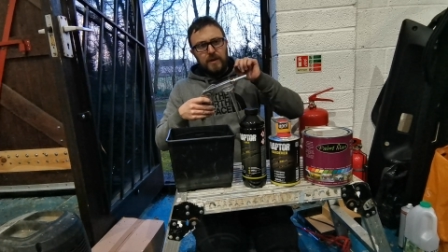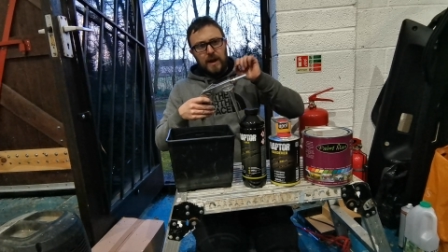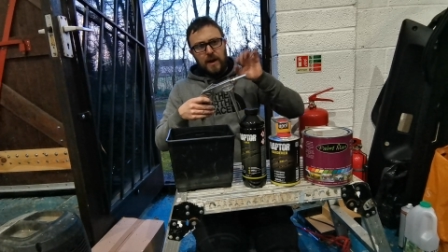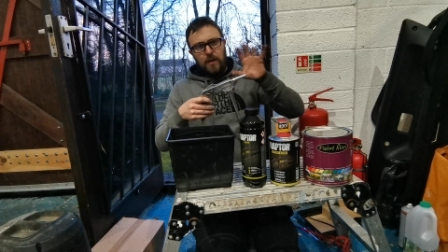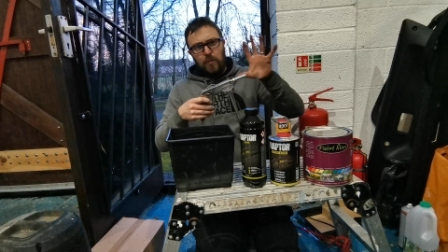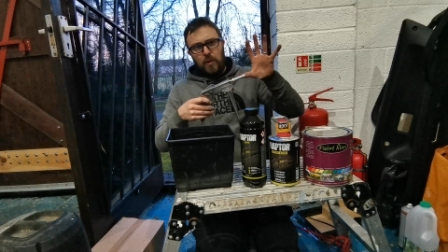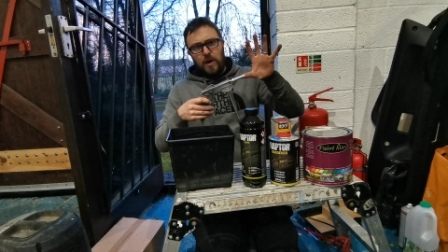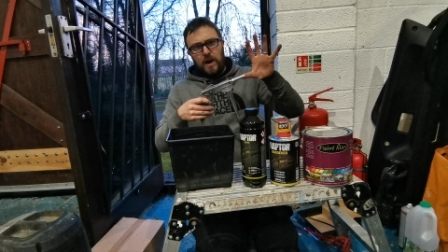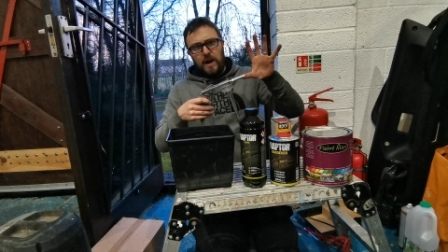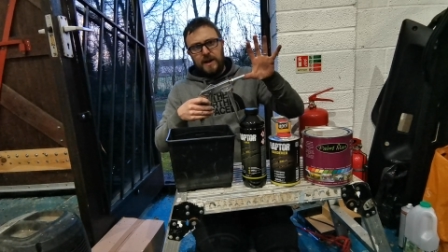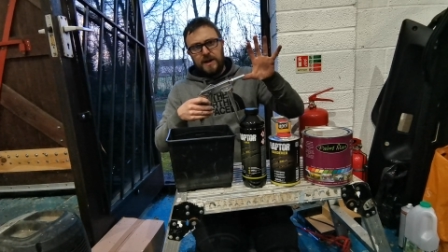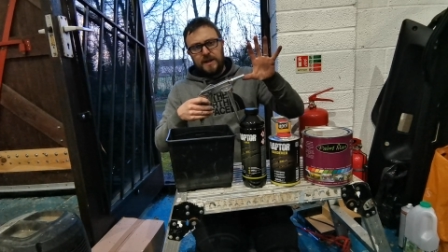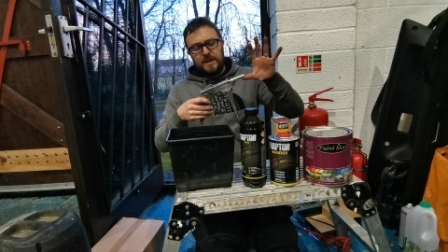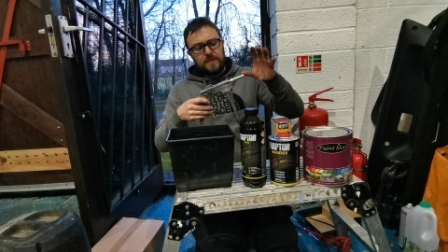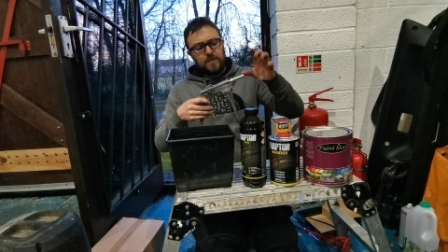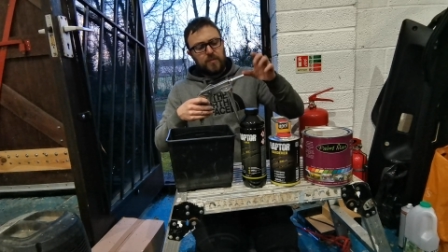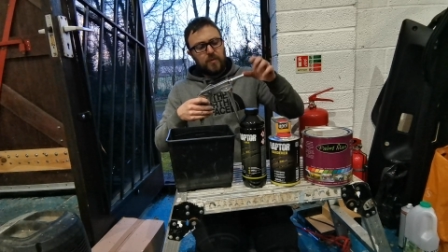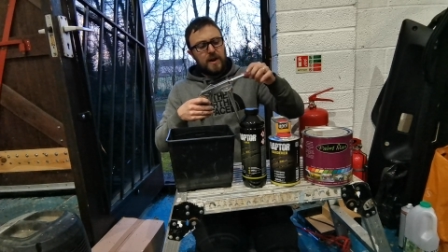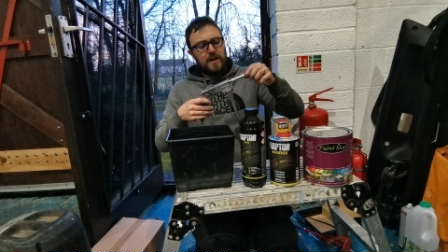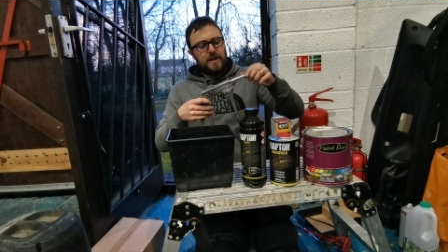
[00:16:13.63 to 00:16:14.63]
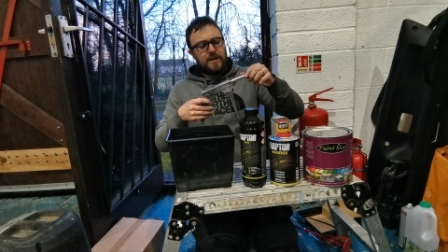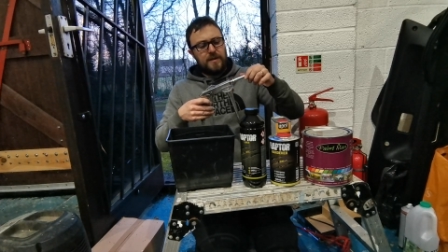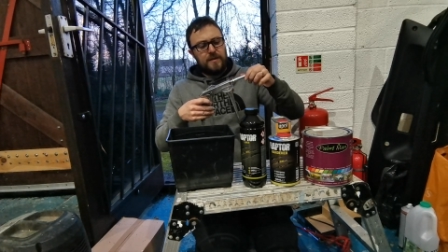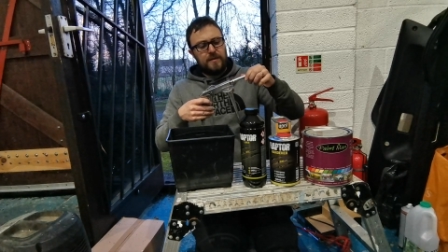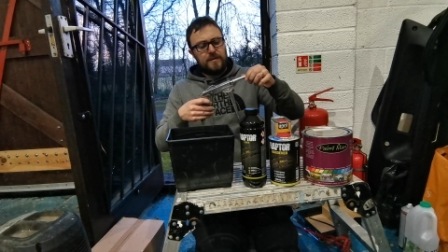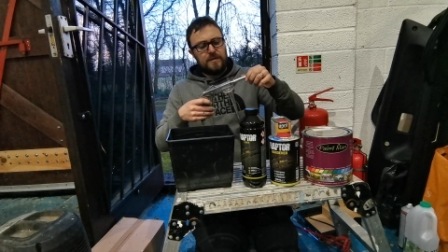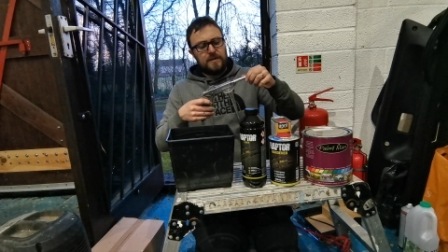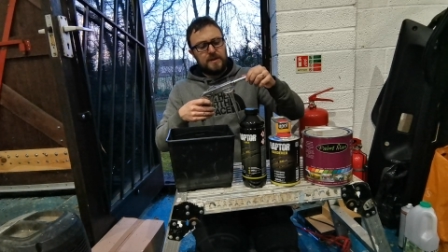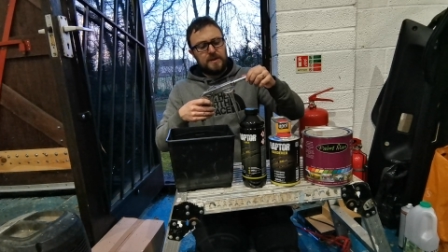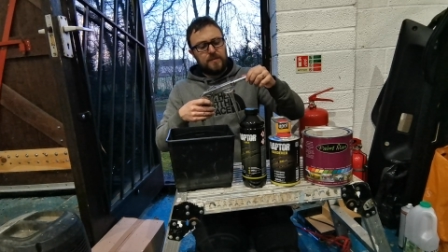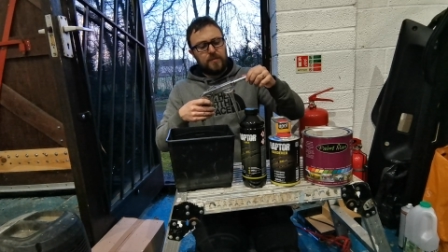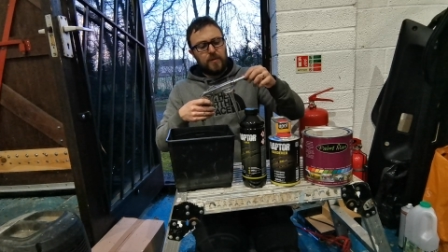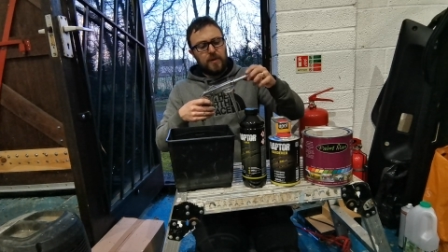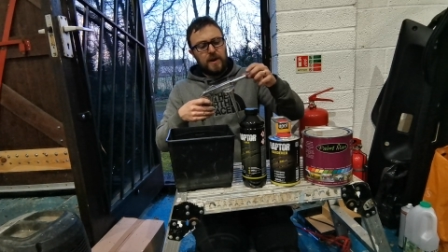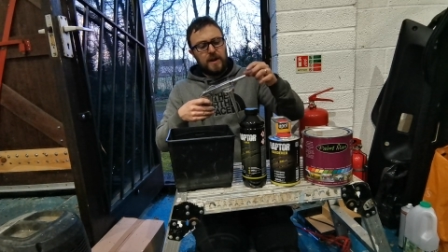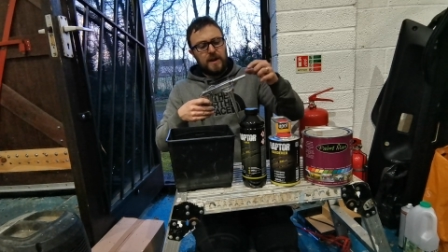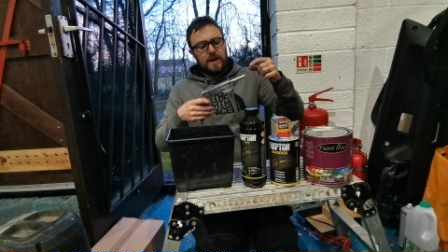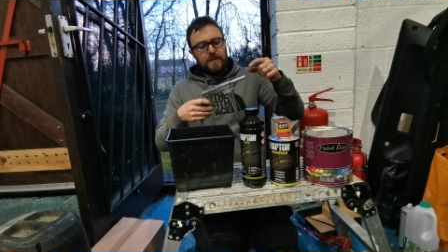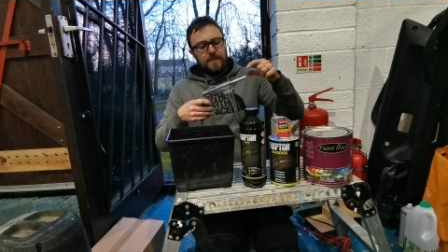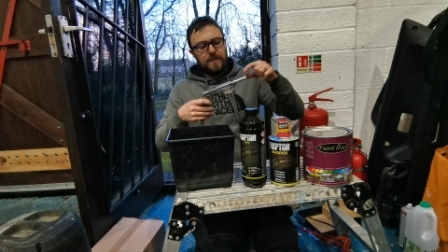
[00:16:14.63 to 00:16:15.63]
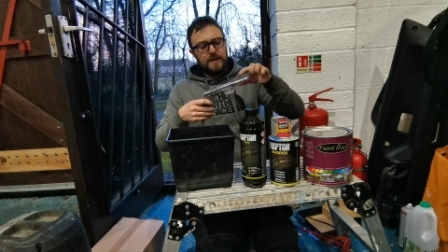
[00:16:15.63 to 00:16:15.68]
you get a wider spread spray.